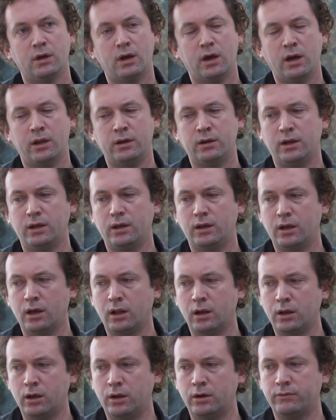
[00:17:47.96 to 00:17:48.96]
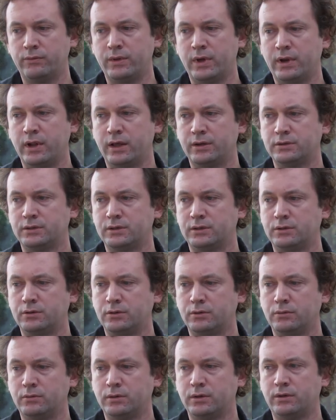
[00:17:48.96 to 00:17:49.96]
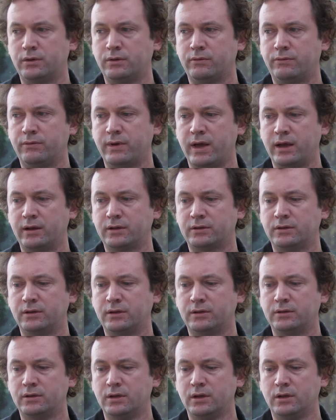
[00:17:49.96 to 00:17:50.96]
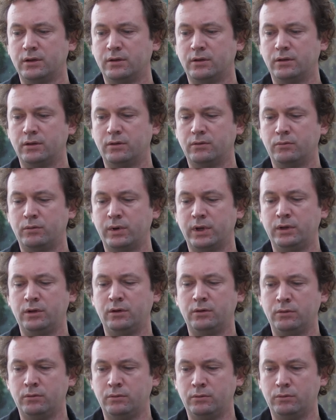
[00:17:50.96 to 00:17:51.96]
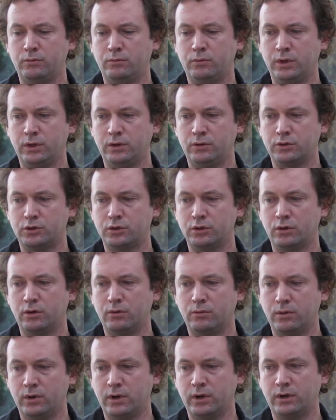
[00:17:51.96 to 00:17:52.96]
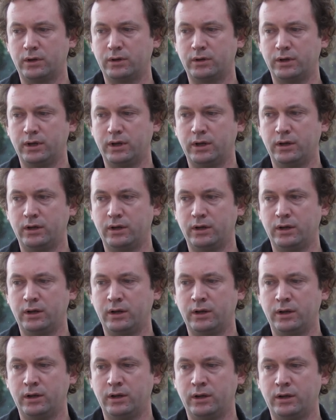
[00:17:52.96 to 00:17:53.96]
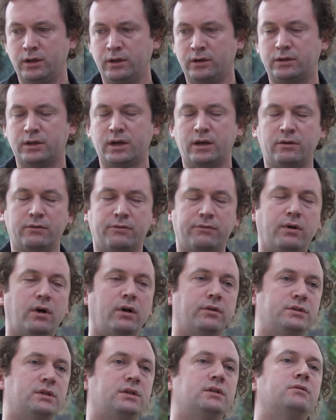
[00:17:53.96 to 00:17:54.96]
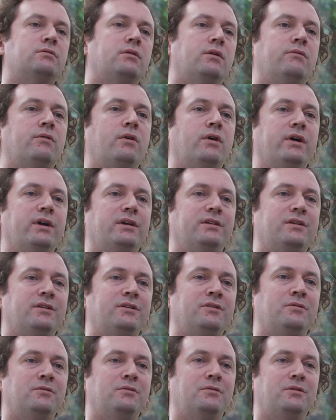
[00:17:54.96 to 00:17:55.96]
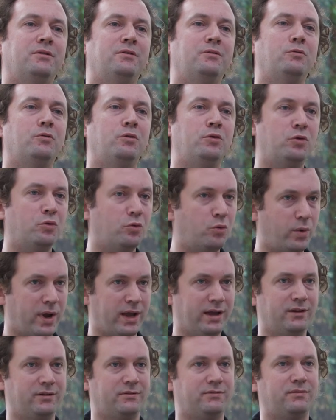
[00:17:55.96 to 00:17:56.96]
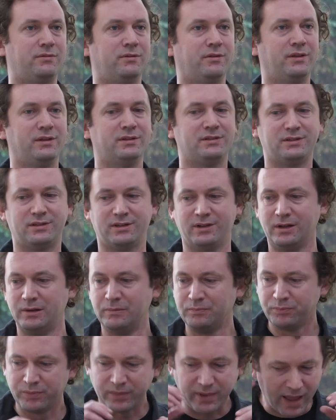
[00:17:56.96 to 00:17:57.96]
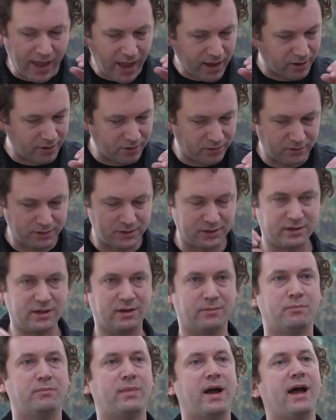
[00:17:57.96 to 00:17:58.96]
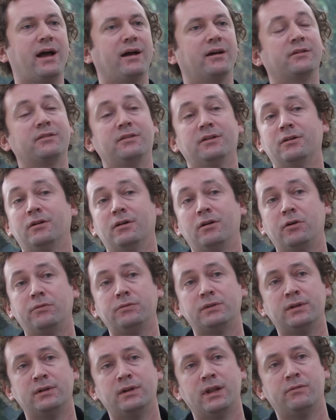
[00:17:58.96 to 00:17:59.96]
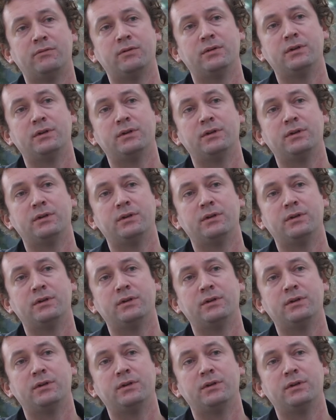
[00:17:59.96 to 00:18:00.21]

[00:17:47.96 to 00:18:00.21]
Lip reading: And a lot of that has to do with the fact that when you show work, it kind of falls into a void, and you wait for this echo to come back that it often never